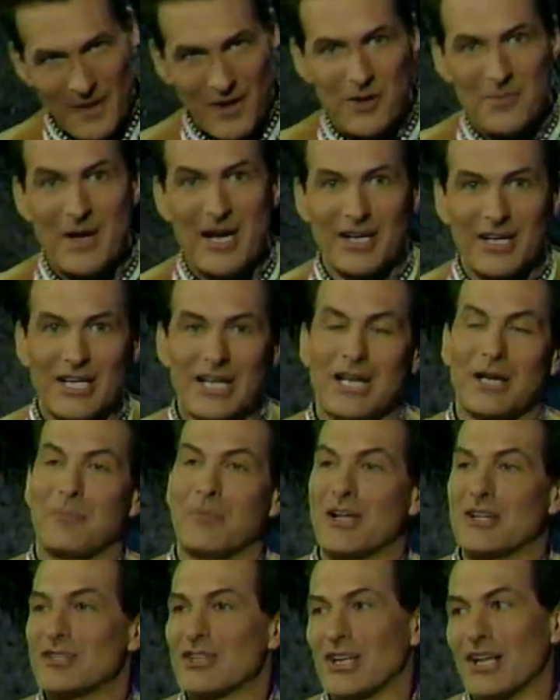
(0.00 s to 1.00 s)
Or am I going to get a
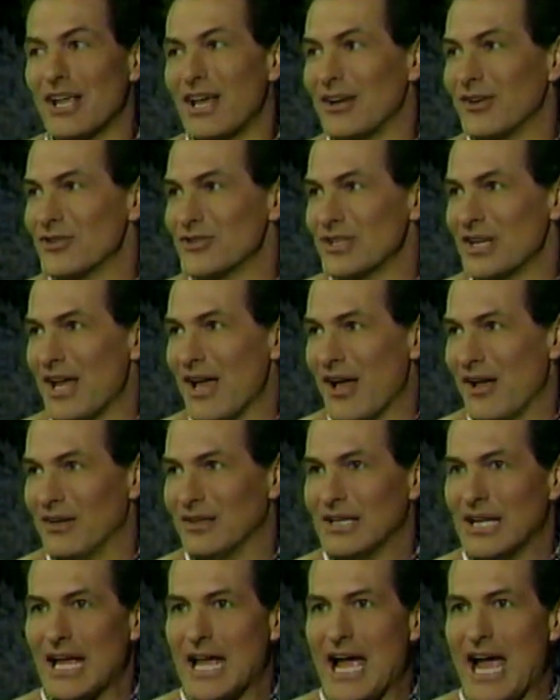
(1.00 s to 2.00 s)
bunch of letters now?
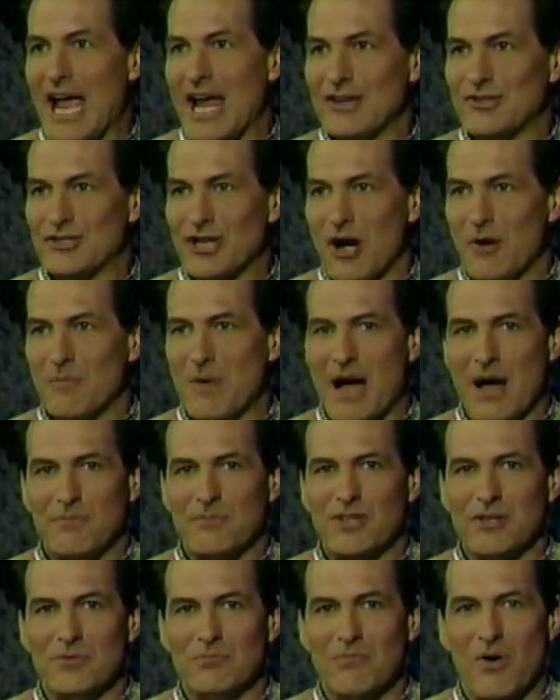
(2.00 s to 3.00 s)
Hey, Joe
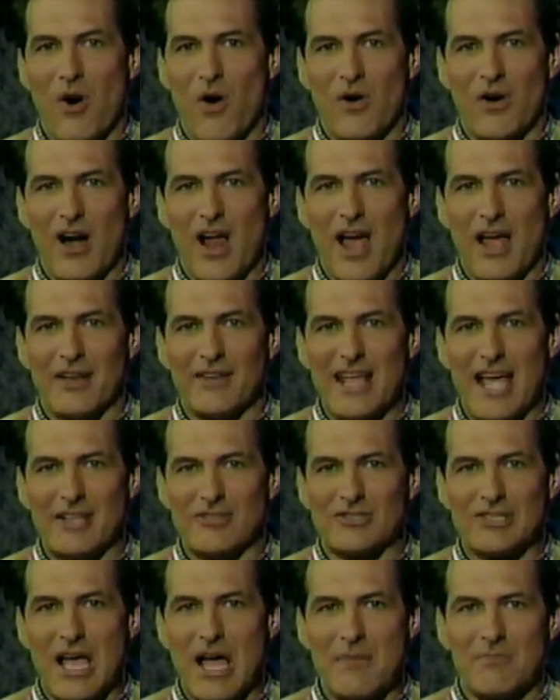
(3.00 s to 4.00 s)
Bob, you moron,
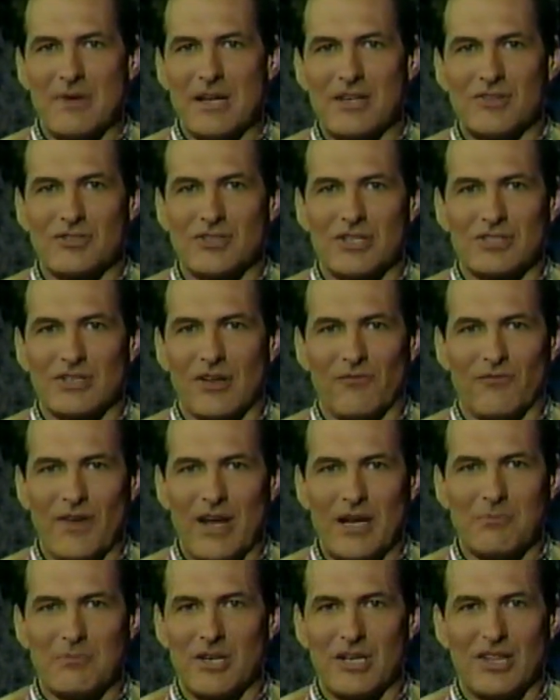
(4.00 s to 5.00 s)
that zombie is just a
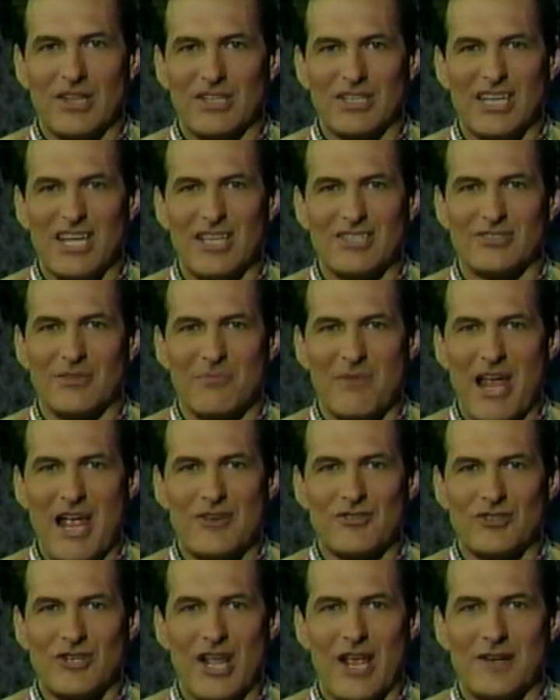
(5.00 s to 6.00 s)
figment of the kid's
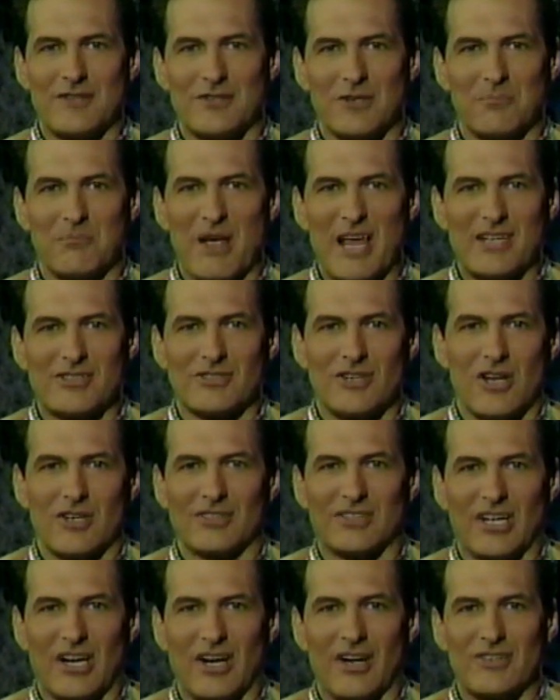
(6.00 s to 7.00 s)
imagination based
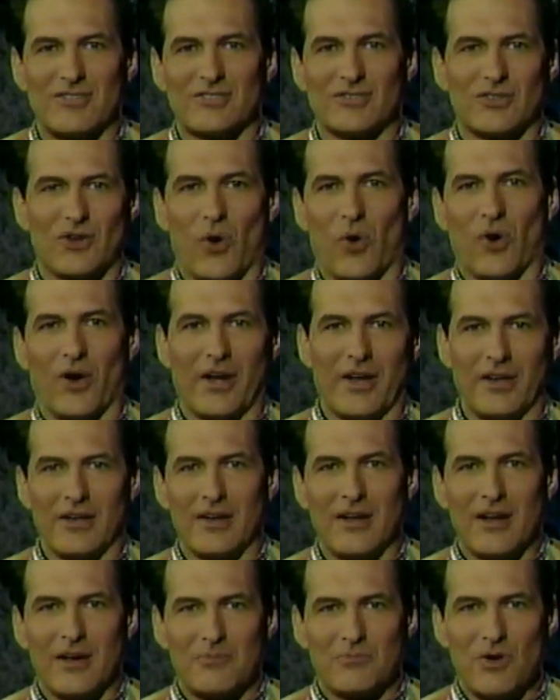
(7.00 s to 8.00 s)
on Terry's story,
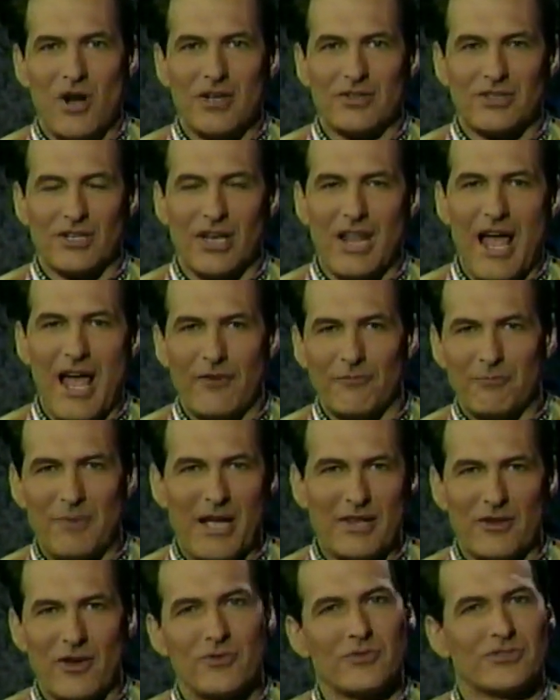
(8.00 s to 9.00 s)
brought to life
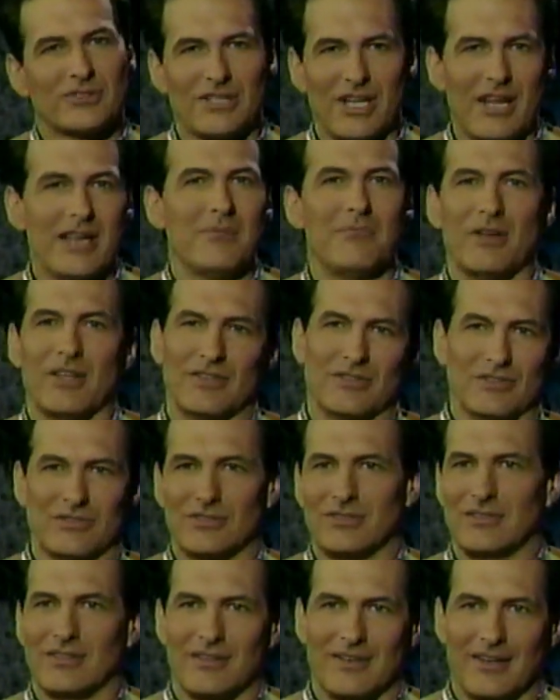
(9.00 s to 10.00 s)
by those demons.
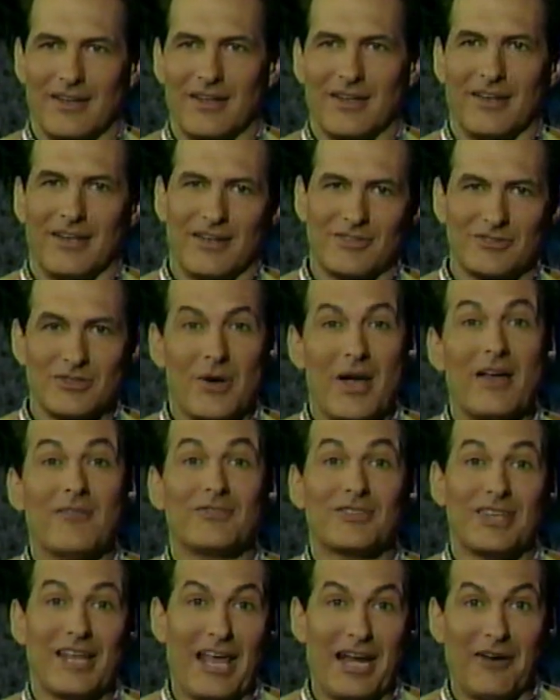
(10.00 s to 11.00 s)
So
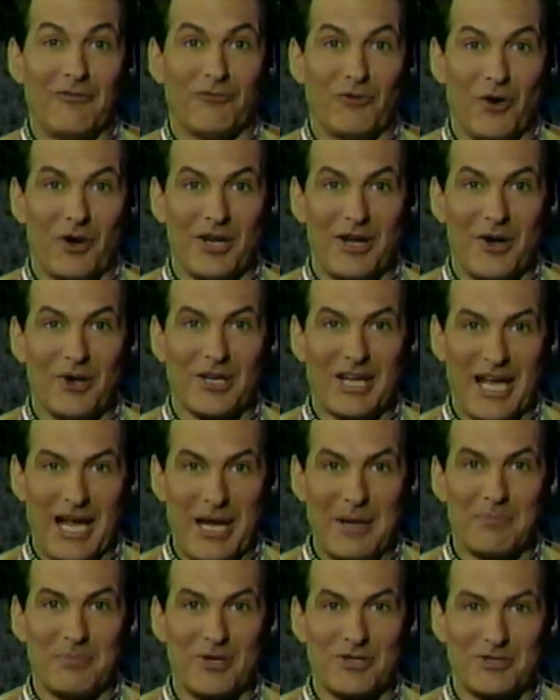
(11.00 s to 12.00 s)
I've said it for you,
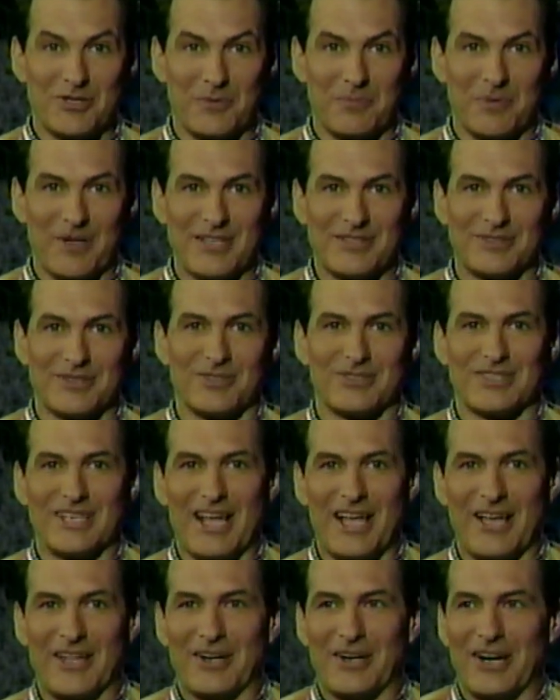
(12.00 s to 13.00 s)
okay? Put your pencils
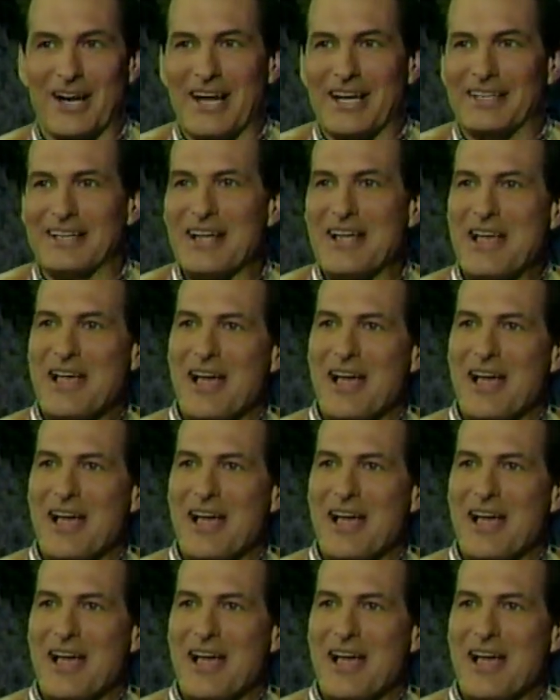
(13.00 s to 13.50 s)
down, all right?